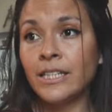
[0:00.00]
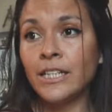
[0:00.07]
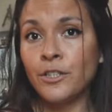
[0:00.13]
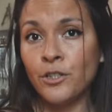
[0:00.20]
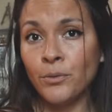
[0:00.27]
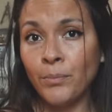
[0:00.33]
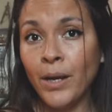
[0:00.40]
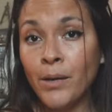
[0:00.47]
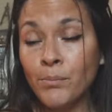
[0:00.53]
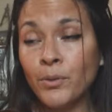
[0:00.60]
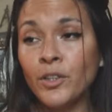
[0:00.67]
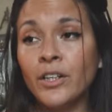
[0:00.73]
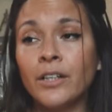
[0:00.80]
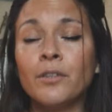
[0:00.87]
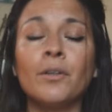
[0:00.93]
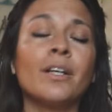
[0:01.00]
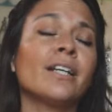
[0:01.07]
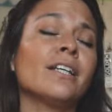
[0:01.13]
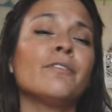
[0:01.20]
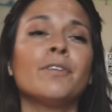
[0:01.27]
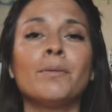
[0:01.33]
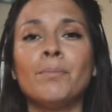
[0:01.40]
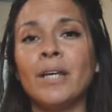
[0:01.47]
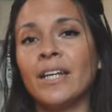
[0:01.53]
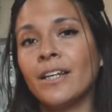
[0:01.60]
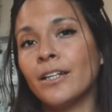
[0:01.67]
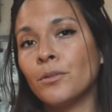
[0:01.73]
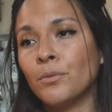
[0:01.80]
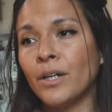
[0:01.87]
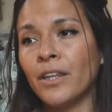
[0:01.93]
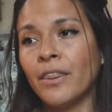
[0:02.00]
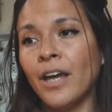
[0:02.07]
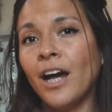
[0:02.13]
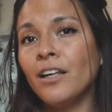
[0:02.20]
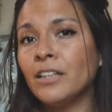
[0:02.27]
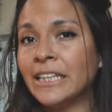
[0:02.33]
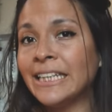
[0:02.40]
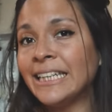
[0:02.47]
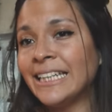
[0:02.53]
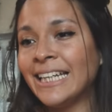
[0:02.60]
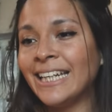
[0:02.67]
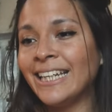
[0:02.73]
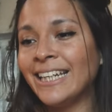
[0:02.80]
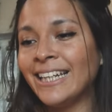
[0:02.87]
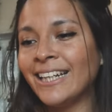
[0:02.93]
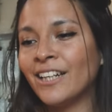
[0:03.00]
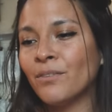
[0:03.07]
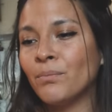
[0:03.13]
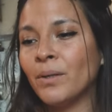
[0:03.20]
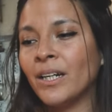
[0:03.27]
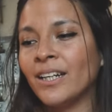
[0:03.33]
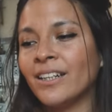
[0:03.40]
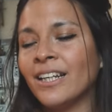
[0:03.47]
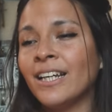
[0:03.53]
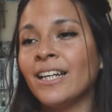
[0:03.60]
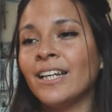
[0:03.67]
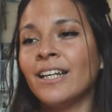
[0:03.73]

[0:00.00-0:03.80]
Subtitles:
tissue paper and you can even make it with algae ink, but